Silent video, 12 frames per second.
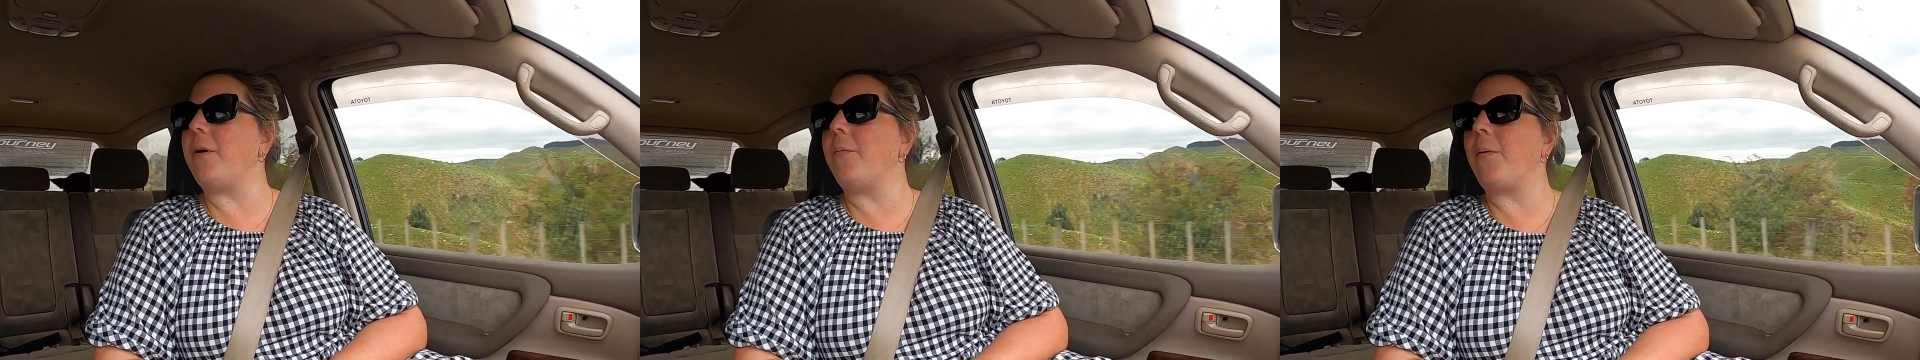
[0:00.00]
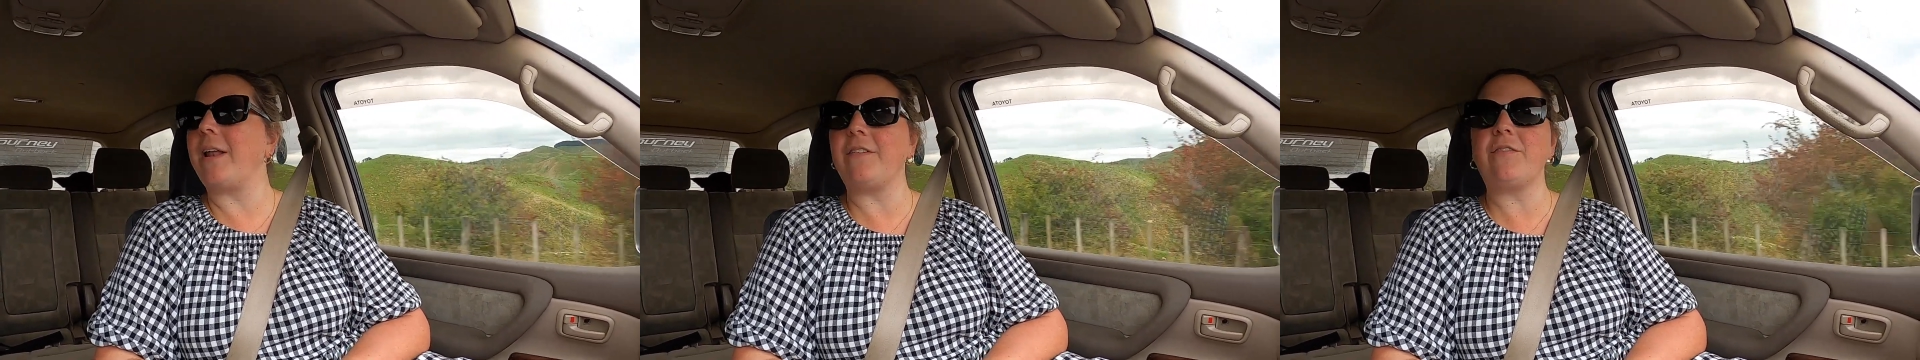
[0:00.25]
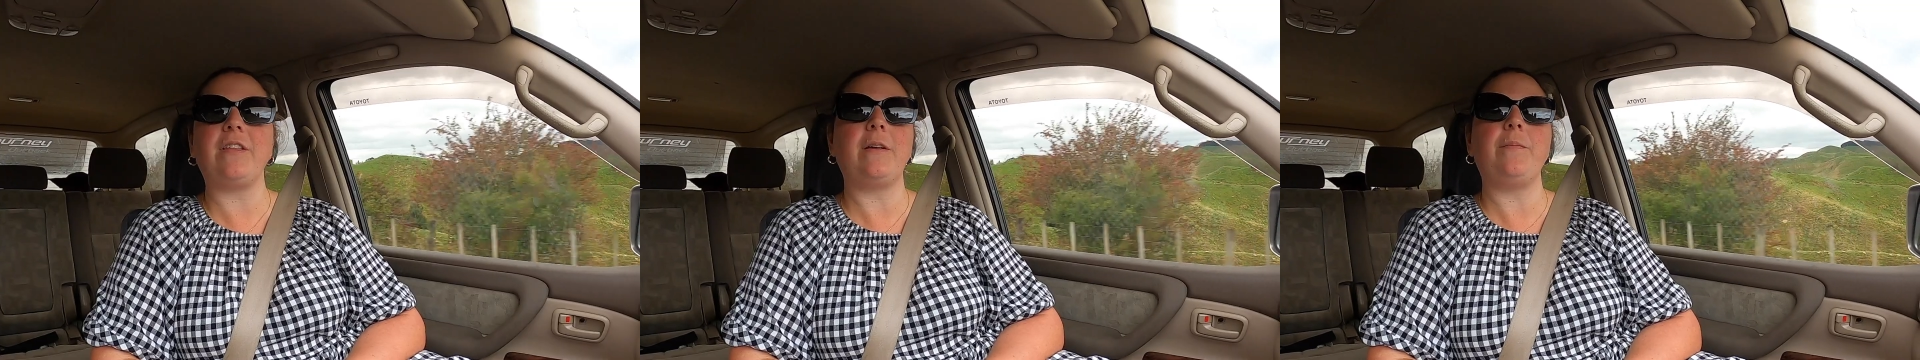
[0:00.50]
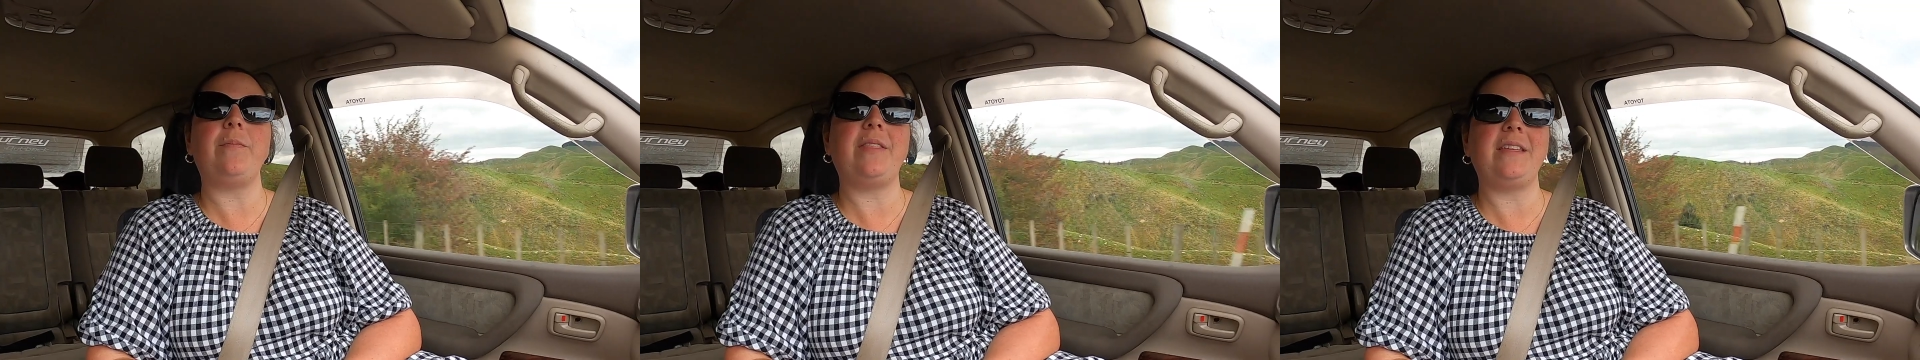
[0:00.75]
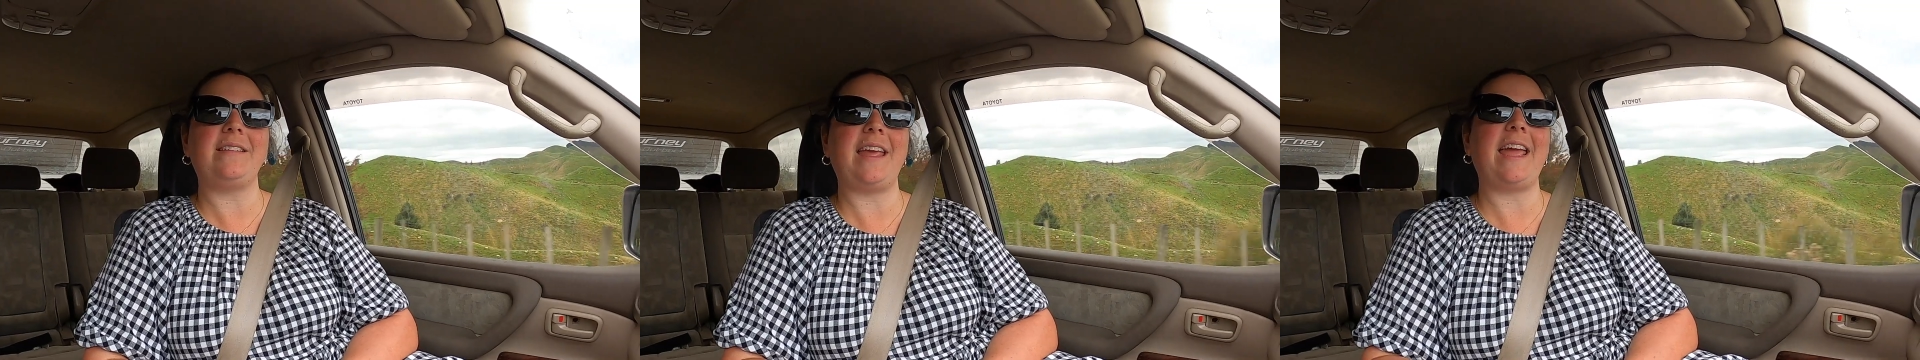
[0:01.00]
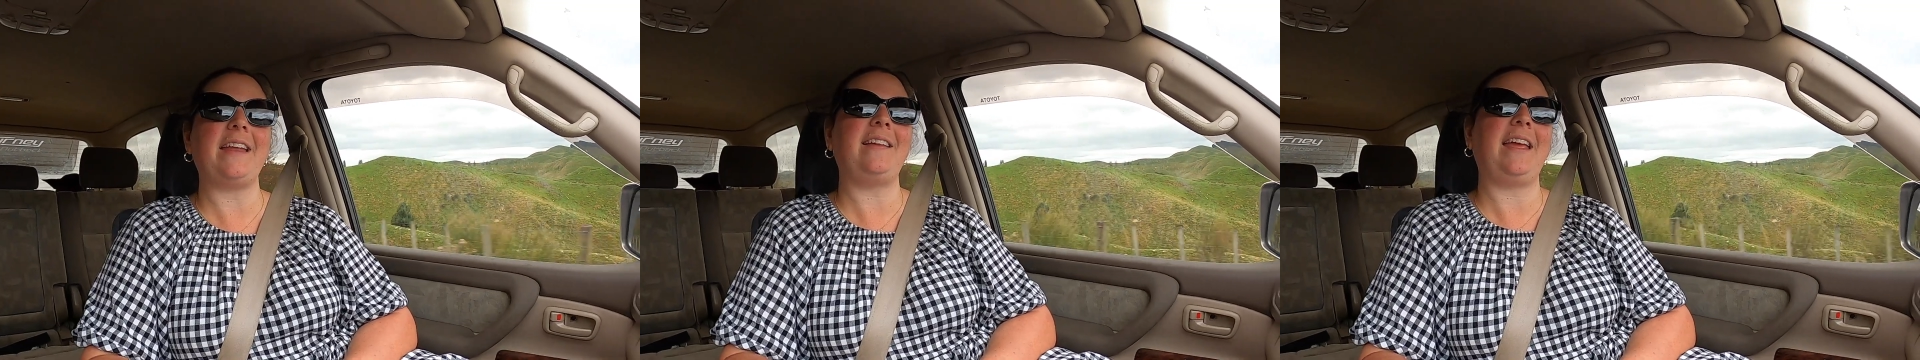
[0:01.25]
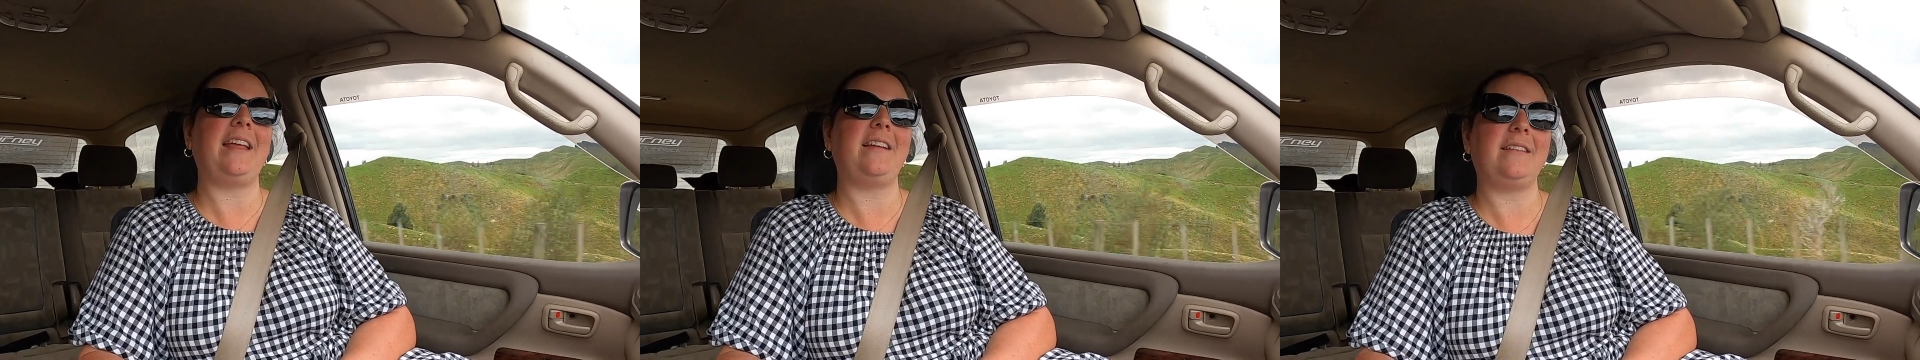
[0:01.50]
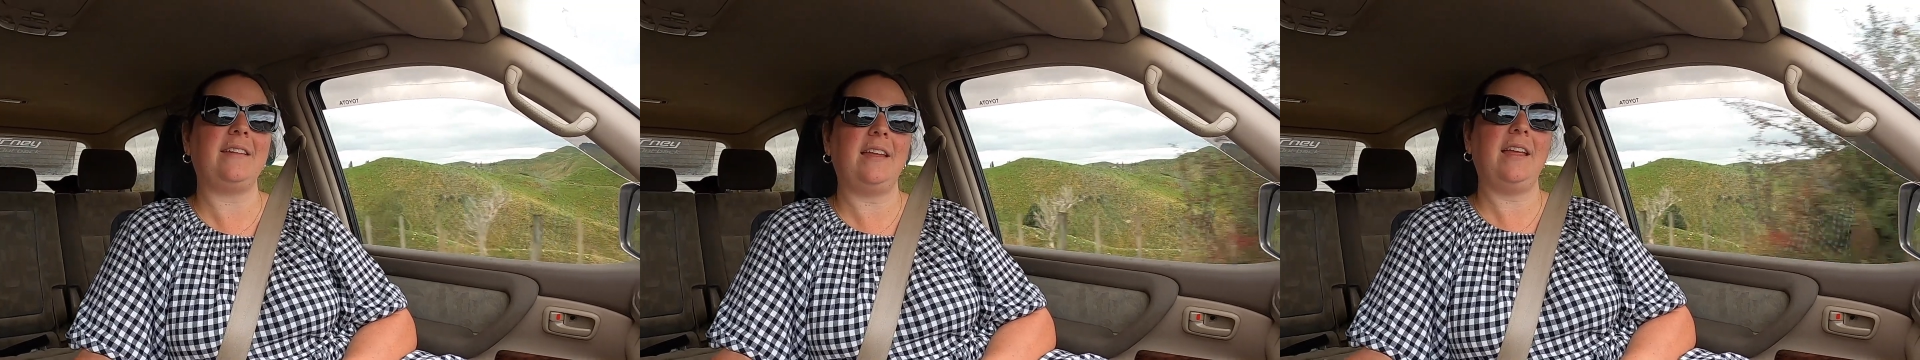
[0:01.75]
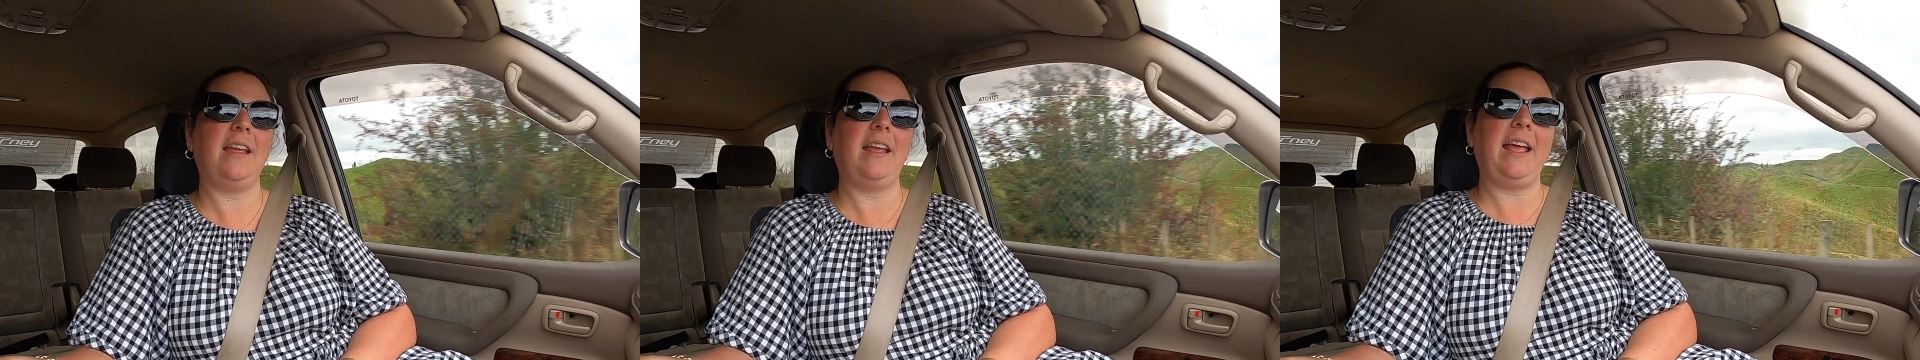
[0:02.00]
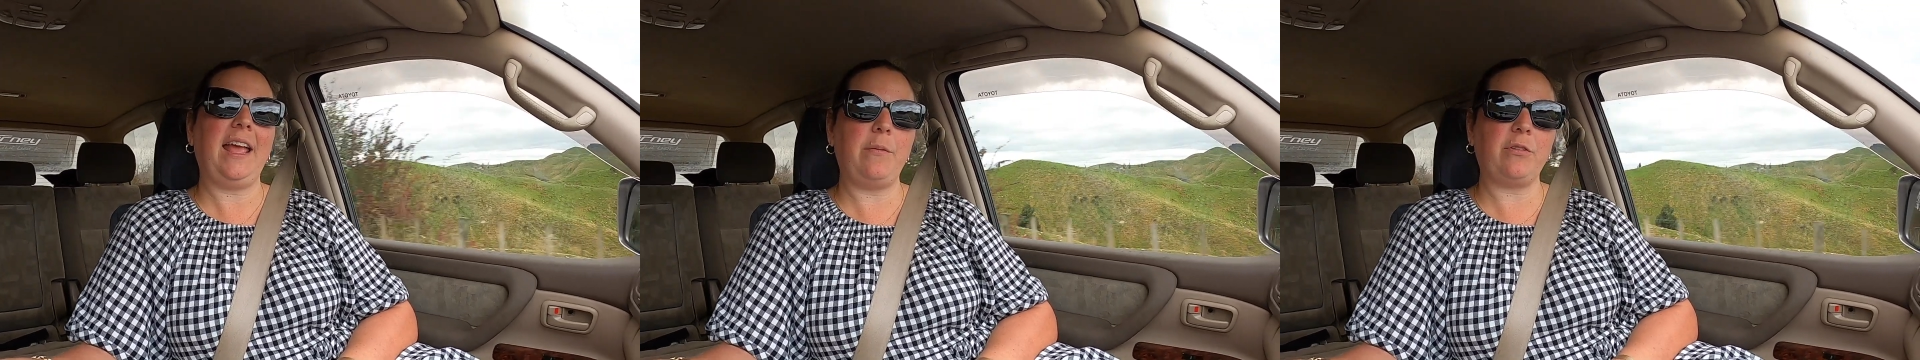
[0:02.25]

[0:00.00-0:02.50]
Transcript: one of them, the dad he